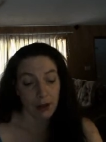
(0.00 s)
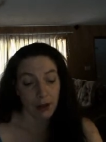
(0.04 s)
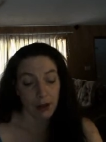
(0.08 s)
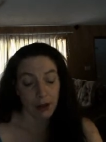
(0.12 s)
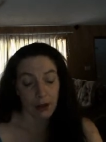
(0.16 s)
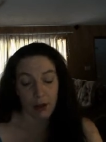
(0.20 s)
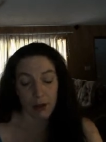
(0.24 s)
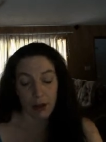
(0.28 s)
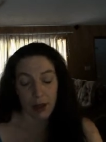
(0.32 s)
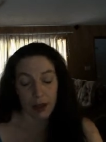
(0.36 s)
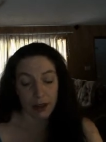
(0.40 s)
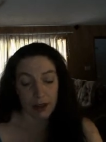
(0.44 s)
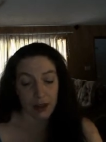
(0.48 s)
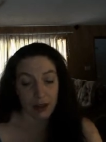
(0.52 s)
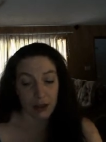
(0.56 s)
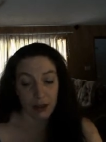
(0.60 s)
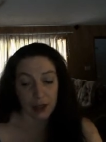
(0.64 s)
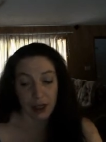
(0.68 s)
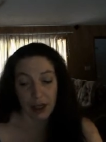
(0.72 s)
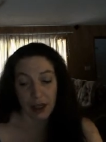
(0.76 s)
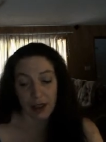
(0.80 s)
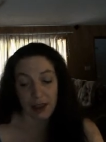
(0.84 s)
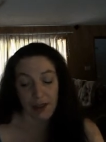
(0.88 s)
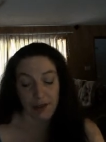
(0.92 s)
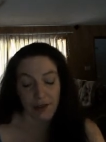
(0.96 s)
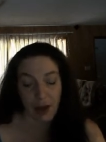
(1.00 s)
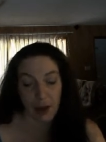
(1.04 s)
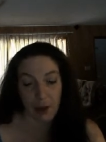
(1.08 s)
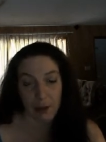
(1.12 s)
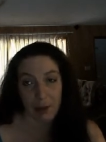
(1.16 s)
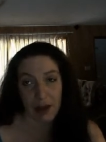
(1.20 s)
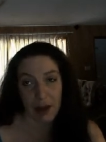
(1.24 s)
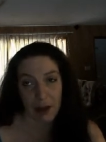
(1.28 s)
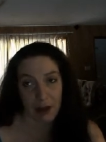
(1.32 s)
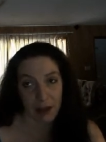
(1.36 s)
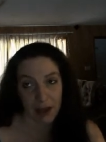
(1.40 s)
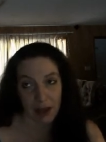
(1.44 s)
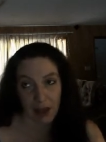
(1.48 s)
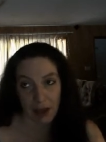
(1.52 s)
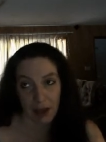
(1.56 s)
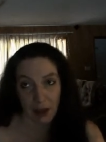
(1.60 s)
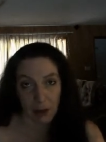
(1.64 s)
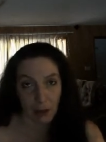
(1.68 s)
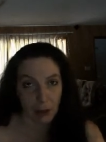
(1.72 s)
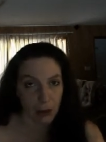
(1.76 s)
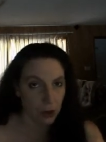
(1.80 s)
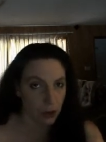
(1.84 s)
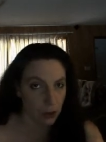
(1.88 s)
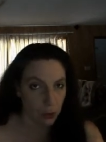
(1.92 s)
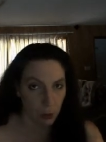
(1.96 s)
you know, like you're getting developmental
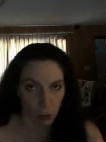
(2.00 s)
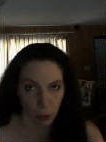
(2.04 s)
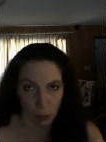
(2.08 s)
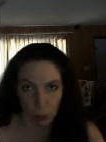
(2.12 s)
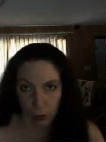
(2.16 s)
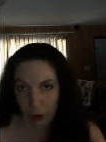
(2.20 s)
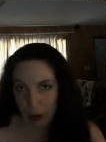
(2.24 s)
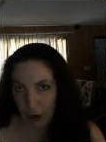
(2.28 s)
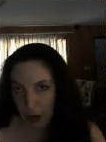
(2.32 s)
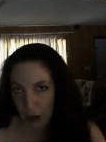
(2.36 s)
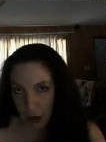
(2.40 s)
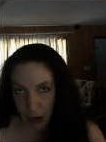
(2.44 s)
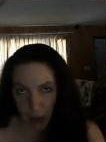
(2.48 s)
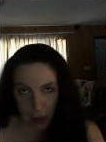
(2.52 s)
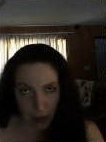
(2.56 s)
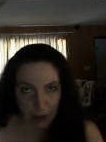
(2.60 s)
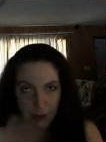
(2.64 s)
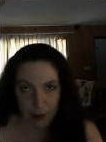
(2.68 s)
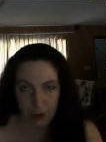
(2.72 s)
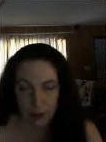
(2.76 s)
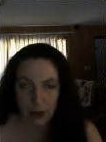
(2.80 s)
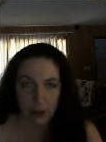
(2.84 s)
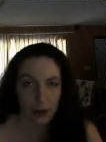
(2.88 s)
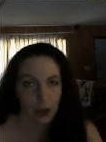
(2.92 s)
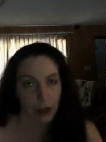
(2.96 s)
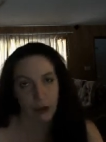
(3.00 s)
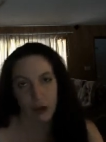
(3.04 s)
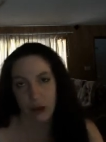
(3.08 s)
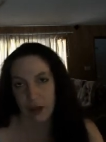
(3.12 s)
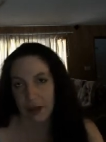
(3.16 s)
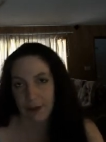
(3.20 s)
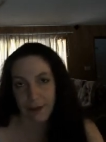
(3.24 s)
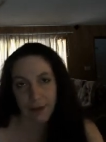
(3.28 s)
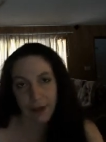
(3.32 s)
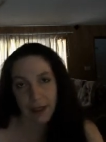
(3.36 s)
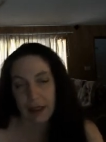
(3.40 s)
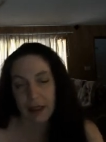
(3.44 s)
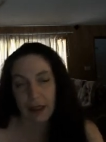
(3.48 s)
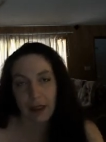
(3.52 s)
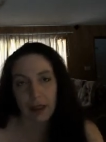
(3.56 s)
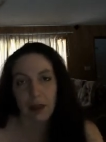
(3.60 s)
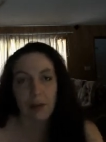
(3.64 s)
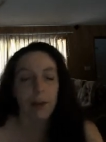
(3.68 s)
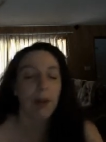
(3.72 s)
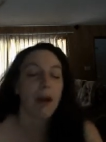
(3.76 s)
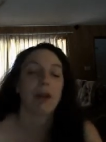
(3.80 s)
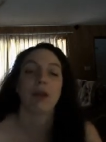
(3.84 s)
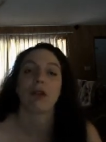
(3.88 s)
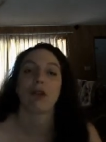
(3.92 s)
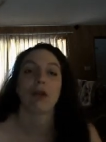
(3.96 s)
editing, when it's really just, they're just fixing
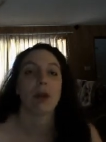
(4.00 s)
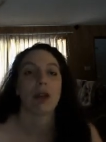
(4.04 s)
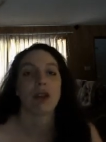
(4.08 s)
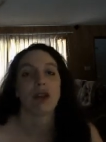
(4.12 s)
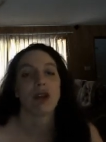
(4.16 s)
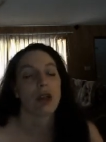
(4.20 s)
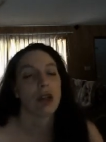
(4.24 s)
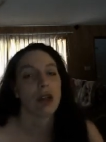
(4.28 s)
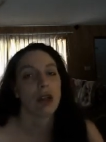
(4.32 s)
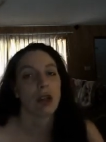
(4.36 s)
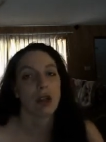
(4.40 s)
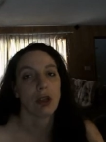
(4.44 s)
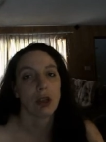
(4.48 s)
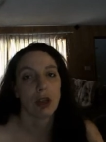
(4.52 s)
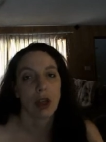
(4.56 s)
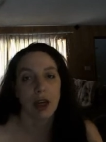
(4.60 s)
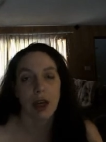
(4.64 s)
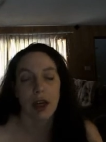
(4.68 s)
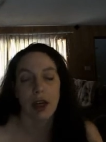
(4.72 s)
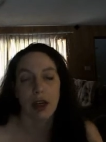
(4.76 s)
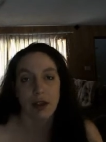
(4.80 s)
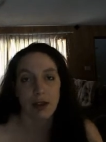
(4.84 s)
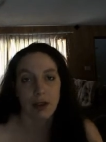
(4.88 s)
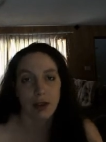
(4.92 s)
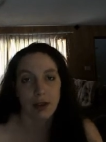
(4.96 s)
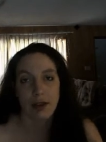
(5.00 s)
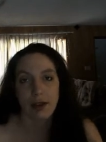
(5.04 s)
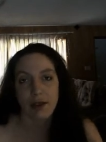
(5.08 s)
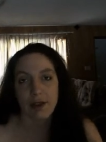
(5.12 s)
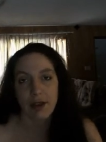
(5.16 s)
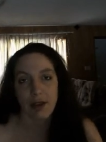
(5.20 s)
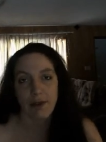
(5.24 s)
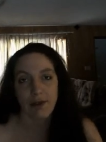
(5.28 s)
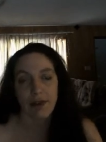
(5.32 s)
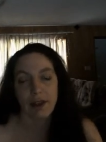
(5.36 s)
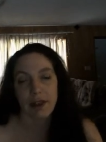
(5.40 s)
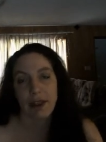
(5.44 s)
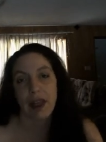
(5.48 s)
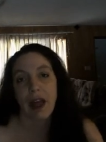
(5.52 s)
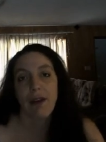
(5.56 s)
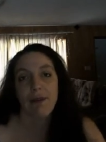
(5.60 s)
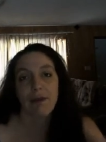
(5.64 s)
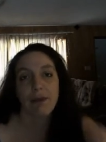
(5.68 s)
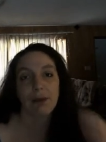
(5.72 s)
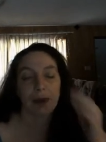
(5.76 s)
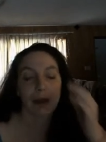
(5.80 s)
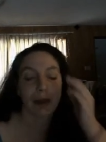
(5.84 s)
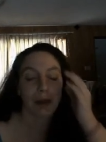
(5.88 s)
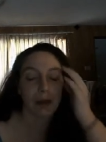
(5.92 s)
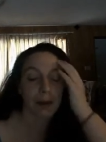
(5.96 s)
the punctuation and stuff like
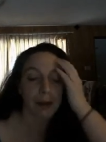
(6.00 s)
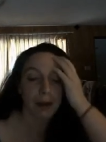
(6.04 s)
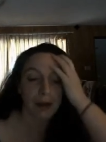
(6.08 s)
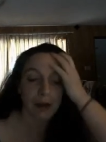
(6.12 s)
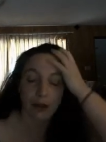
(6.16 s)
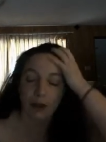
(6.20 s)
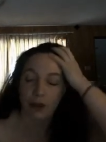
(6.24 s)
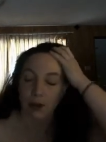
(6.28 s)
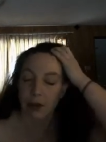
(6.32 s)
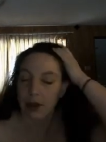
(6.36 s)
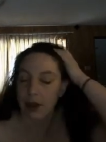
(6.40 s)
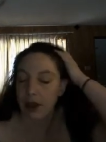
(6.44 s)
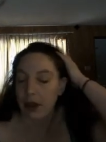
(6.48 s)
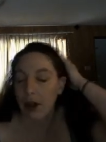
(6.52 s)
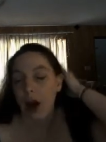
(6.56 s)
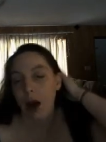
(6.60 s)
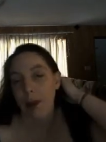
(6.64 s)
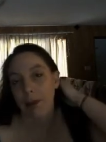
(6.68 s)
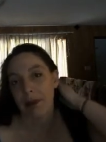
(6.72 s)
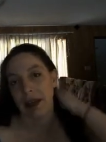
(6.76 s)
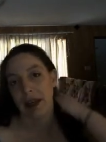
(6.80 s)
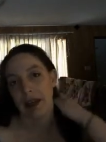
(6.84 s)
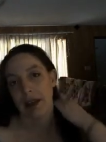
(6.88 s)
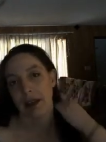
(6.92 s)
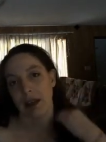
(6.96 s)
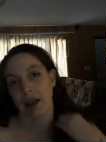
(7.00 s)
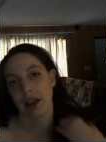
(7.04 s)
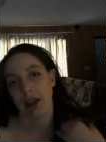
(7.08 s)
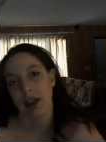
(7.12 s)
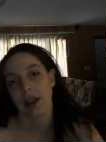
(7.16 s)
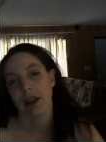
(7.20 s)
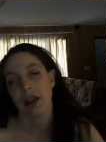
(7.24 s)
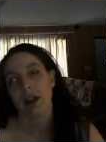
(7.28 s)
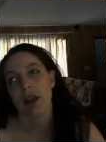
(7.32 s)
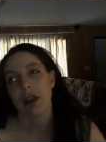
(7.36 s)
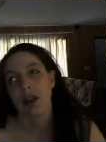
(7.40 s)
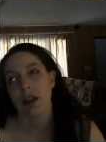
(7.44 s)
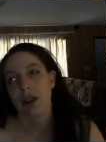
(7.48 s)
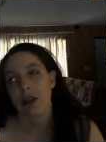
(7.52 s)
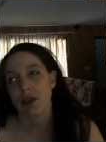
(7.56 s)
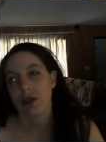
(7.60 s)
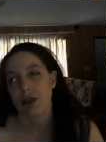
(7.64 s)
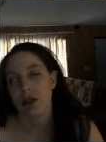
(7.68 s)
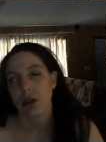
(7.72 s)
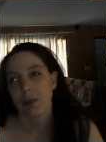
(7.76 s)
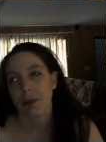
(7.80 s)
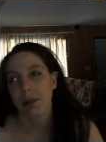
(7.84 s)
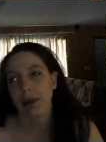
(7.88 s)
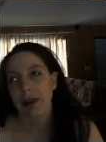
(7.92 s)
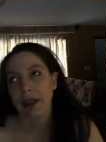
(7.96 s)
that for you, doing the copy editing.
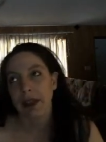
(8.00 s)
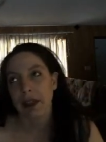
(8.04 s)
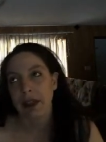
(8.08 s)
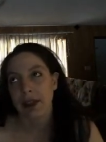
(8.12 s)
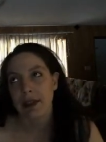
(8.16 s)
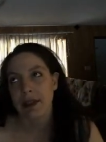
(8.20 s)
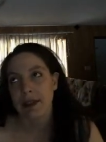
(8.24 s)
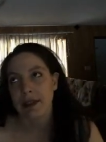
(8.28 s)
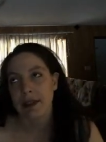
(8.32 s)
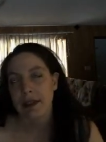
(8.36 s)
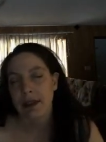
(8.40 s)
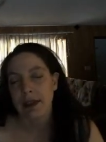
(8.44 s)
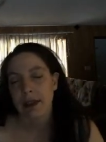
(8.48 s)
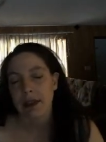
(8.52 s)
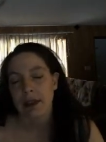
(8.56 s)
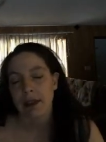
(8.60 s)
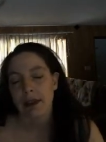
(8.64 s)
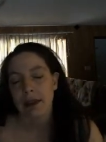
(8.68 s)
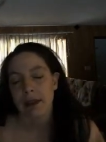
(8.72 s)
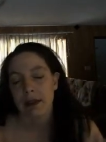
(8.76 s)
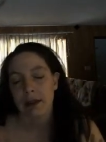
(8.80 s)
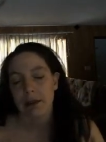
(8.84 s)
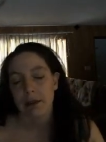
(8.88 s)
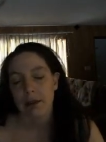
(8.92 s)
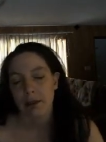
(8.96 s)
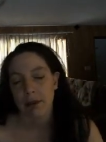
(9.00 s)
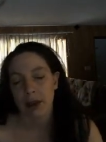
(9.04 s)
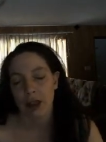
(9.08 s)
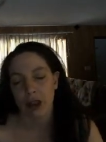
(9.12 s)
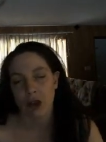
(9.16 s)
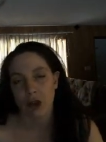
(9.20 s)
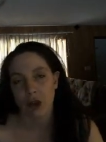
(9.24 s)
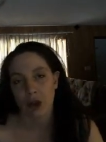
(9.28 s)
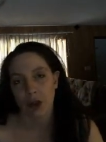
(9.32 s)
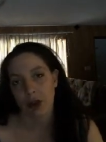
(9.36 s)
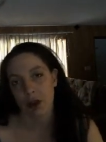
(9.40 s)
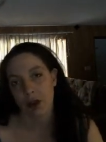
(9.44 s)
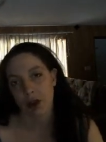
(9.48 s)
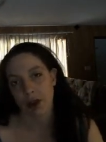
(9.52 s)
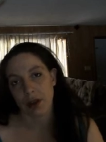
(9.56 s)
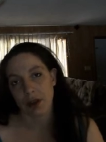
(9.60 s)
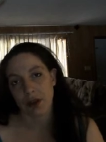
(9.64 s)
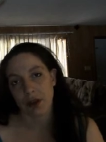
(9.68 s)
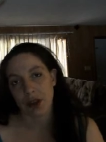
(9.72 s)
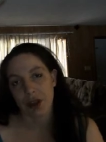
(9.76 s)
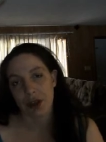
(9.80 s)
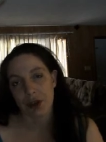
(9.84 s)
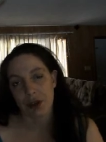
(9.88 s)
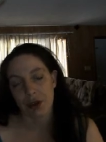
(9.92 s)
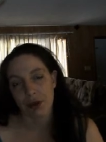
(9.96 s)
So please make
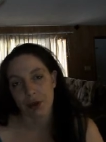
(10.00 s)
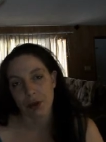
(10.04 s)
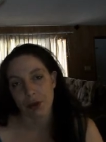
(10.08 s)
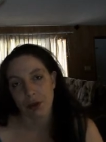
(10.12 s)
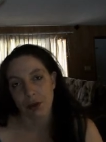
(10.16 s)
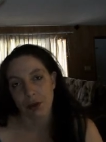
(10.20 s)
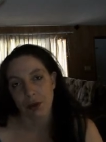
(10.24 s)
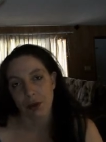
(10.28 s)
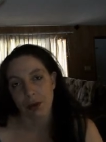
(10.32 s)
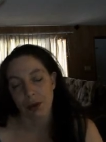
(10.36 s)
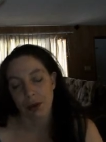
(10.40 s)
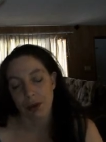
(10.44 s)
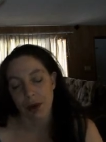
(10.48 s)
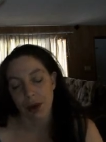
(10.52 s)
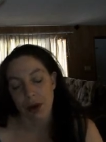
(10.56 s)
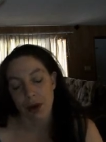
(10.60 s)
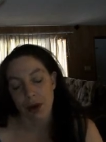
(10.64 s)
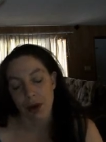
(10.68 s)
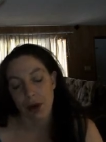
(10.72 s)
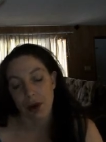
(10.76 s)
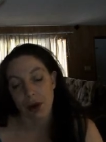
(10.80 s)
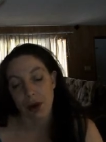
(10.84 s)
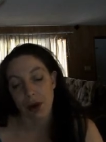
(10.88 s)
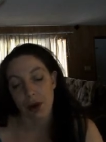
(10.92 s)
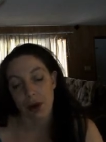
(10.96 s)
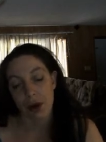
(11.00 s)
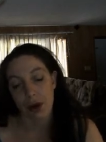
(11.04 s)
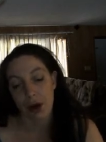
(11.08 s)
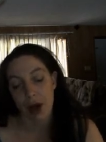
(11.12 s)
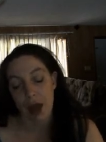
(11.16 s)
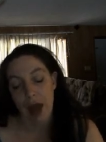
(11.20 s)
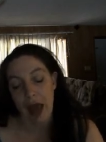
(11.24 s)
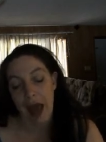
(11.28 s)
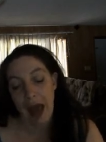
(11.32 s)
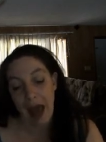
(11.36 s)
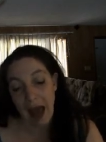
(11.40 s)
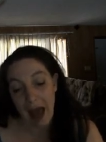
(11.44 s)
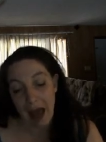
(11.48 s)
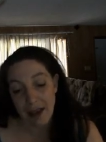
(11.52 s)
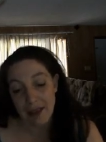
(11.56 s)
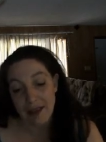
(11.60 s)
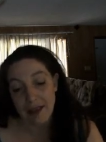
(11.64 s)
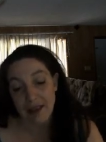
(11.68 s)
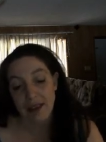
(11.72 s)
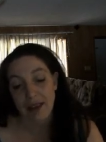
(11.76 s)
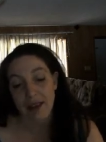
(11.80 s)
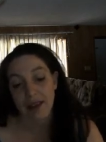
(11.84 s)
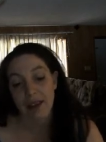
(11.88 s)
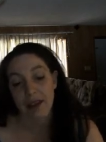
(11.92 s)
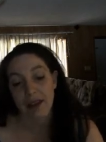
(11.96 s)
sure to
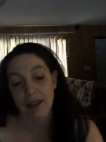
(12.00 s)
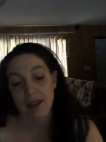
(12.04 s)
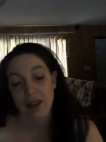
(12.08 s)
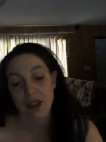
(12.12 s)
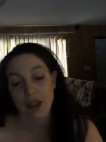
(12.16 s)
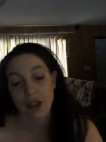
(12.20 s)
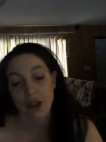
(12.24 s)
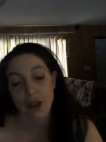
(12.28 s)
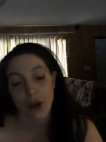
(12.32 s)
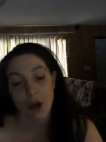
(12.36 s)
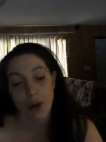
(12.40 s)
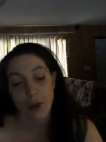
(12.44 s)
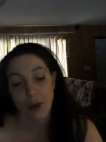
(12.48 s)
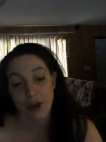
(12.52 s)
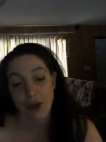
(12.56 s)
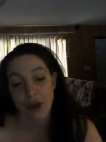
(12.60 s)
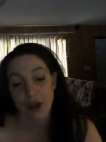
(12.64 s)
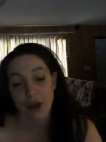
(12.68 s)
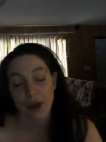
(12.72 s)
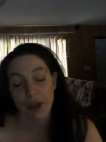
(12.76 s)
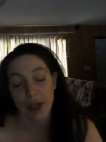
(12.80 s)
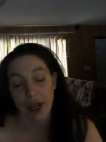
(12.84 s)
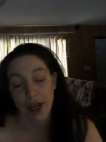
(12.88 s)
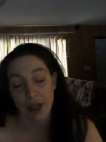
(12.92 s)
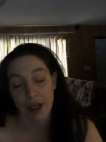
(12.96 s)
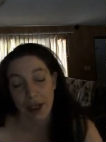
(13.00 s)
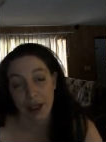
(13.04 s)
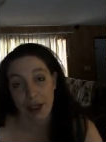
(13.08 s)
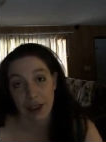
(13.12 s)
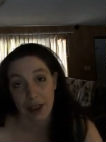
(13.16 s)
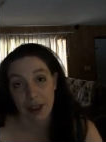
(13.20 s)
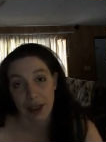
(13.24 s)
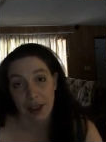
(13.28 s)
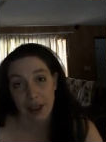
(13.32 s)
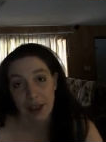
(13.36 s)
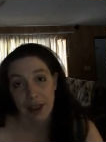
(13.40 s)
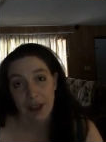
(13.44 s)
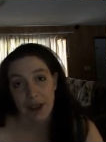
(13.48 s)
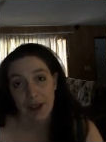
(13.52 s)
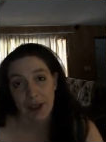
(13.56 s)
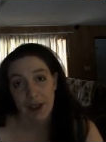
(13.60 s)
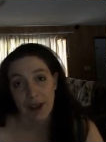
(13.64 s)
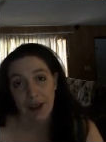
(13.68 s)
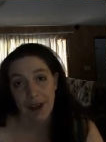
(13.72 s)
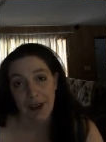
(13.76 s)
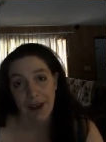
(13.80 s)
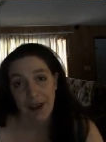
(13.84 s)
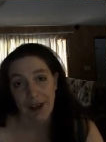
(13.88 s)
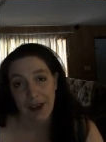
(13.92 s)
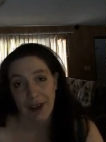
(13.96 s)
ask to know what you're getting,
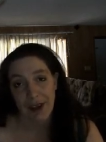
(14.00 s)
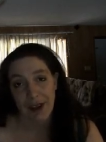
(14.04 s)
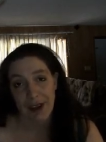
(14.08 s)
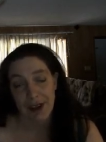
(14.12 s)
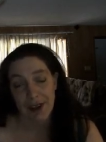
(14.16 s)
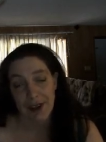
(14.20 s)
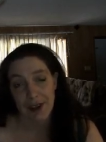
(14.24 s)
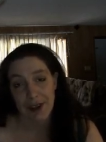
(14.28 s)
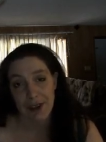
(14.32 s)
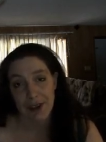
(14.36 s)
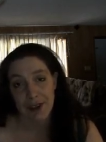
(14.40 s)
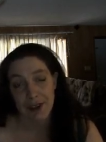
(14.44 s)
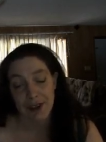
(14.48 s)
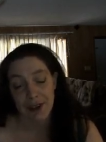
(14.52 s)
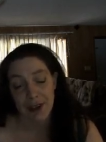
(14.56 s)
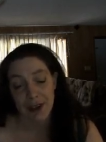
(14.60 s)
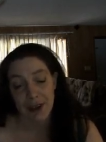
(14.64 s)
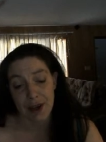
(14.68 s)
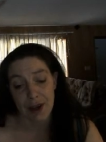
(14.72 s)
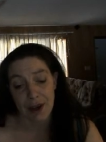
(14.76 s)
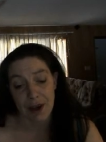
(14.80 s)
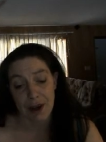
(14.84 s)
and